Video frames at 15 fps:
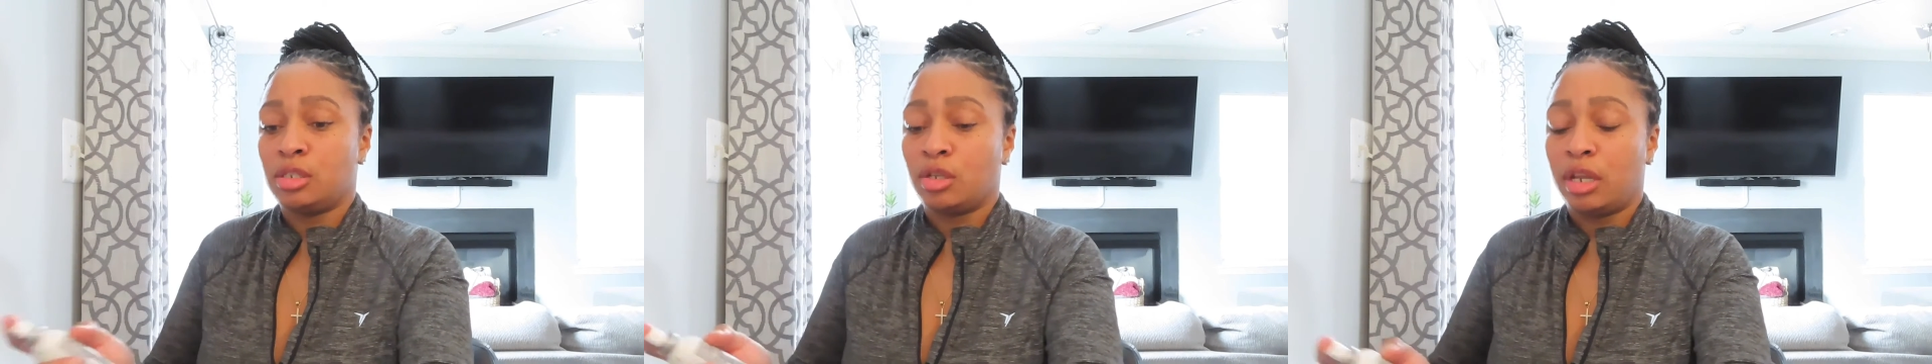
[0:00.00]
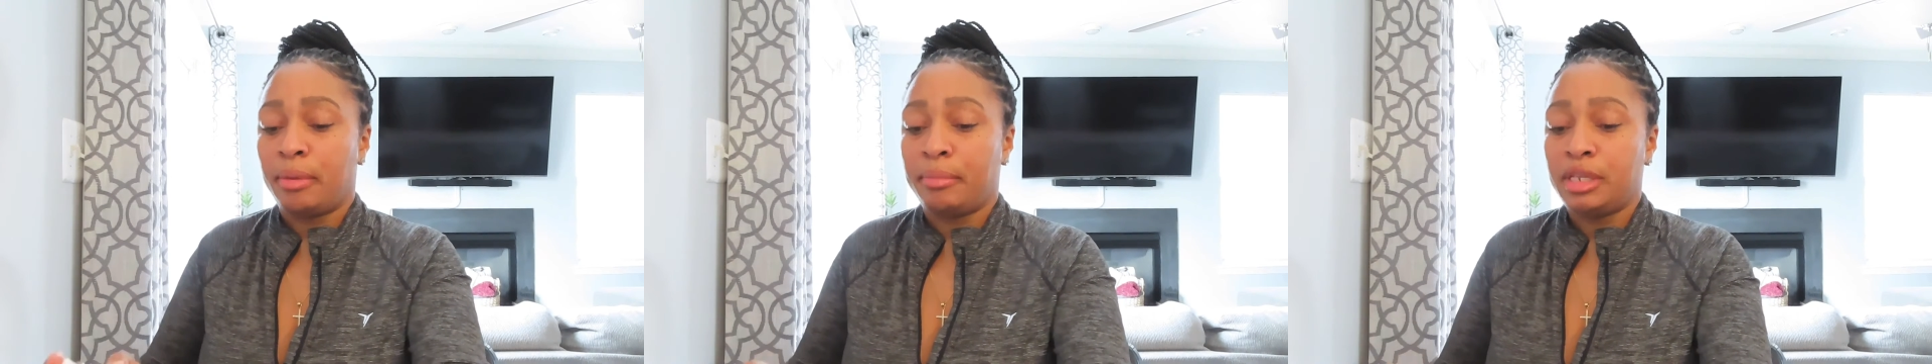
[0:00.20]

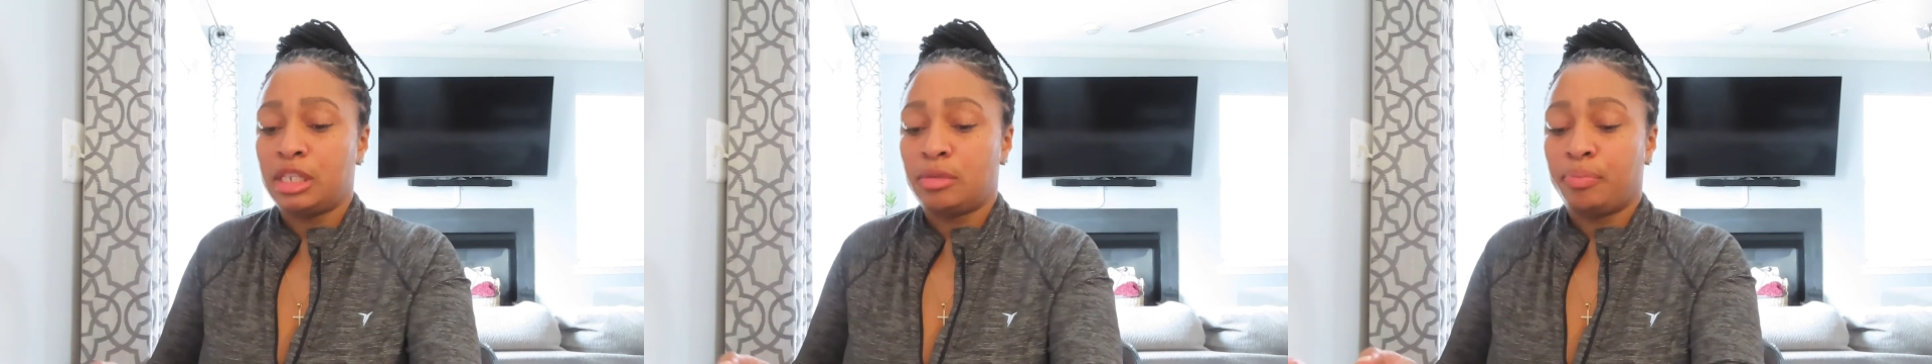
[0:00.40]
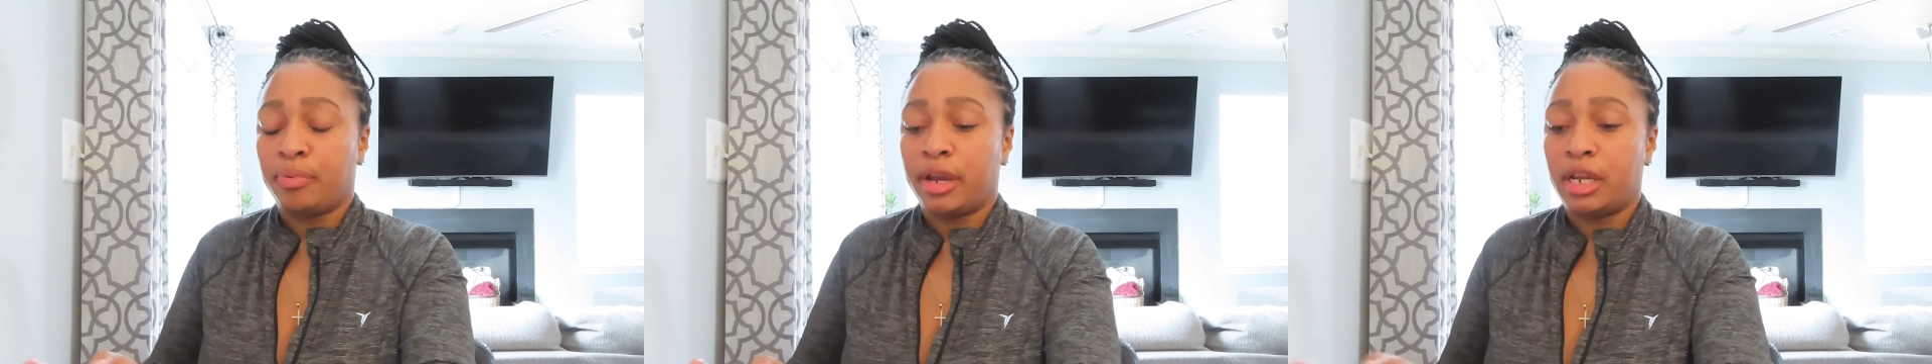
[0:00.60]
So let me
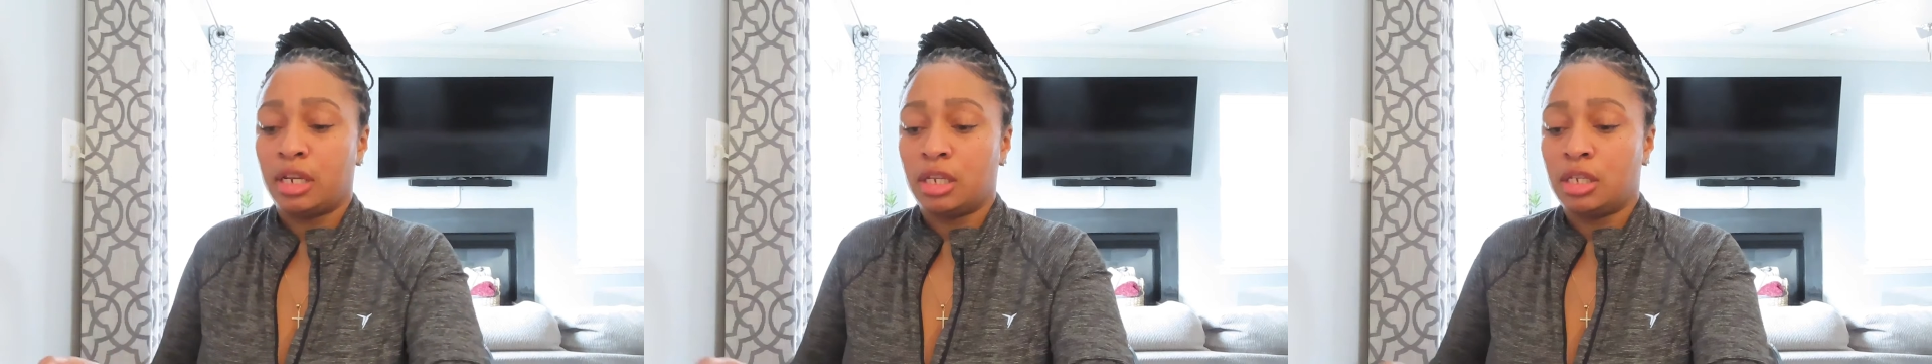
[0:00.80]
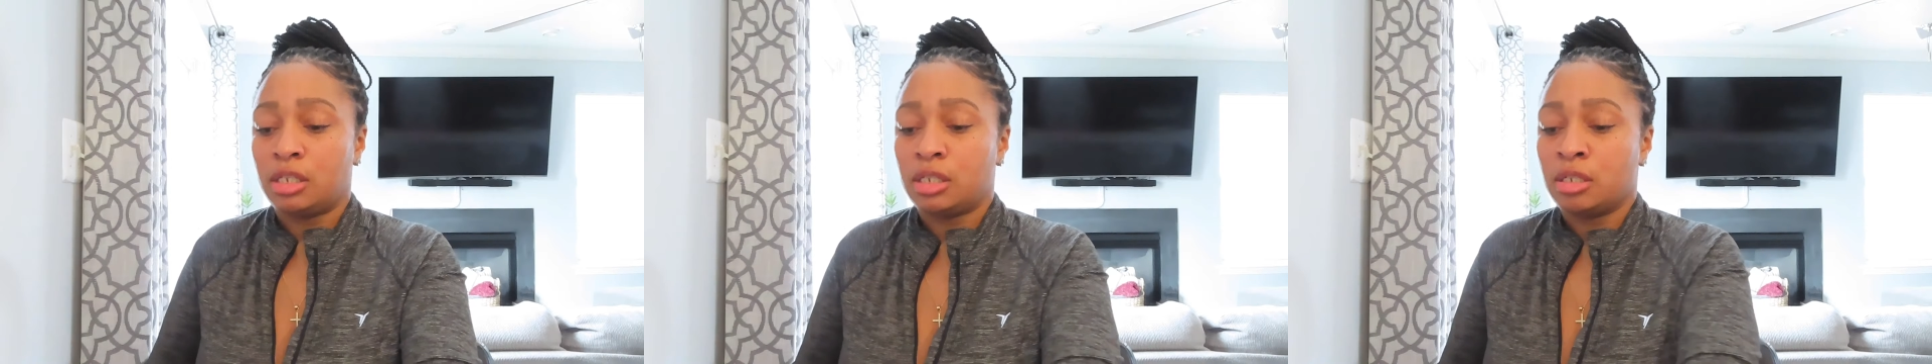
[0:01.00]
spray
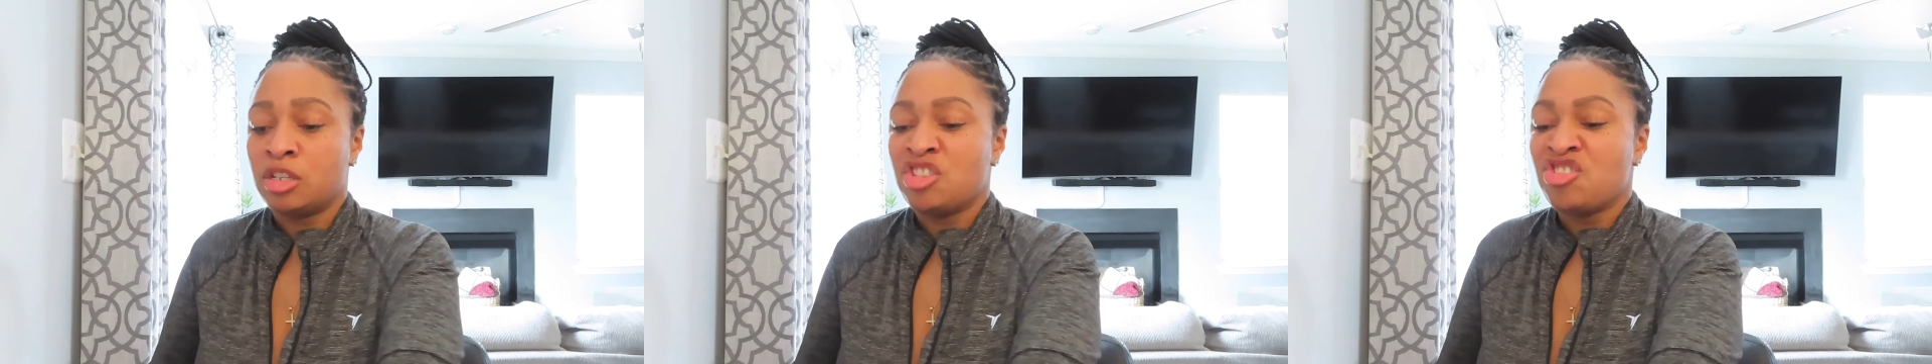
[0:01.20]
this